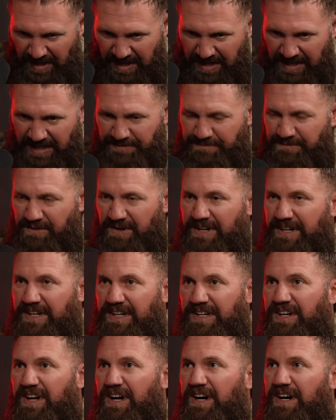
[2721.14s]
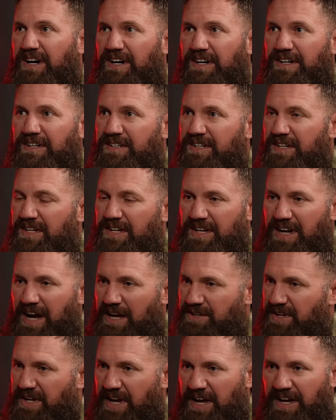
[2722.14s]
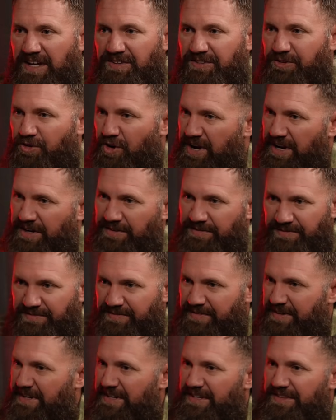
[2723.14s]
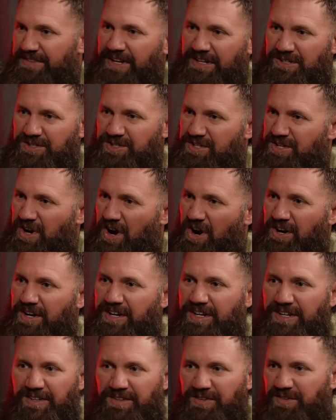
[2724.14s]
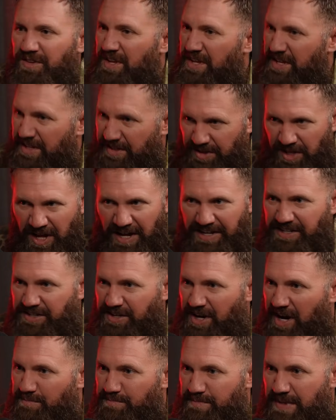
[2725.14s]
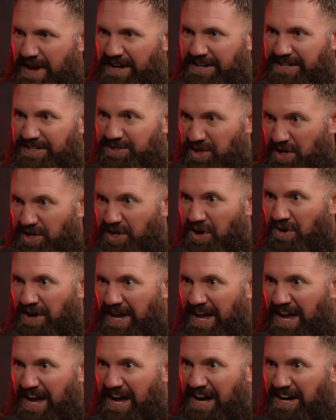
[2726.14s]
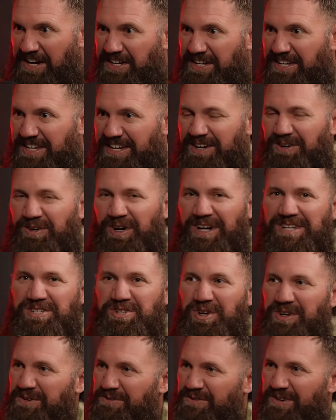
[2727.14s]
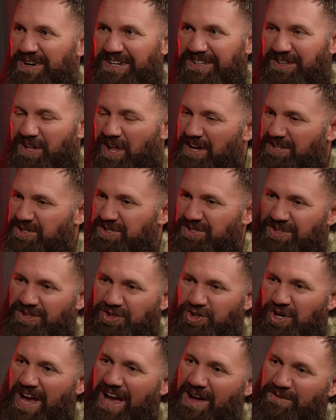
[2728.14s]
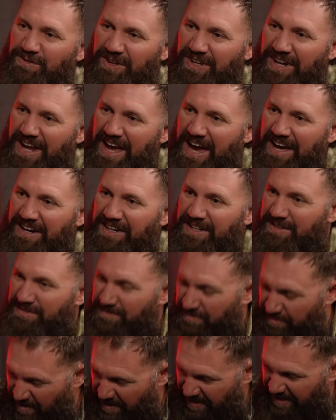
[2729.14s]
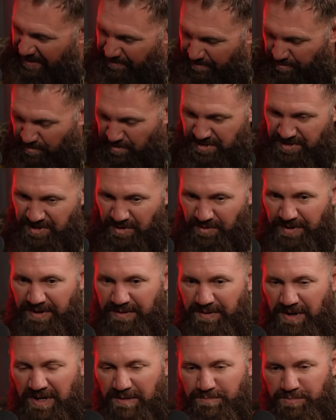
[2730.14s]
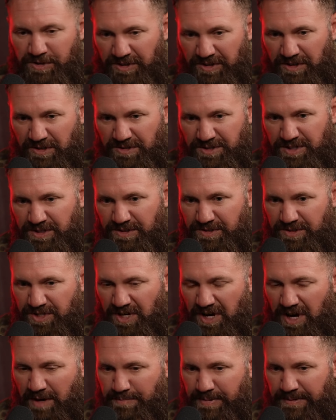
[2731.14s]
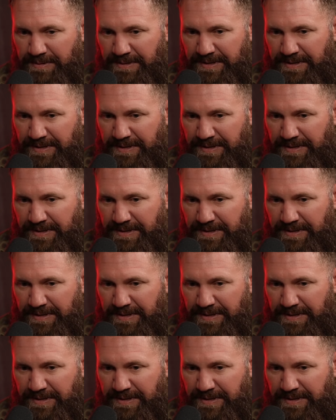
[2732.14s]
he freaking, I was like, hey, Green, there's the target. Light it up, man. He's like, oh yeah. Right. So he freaking launches a javelin at it and freaking, so we blew those dudes up.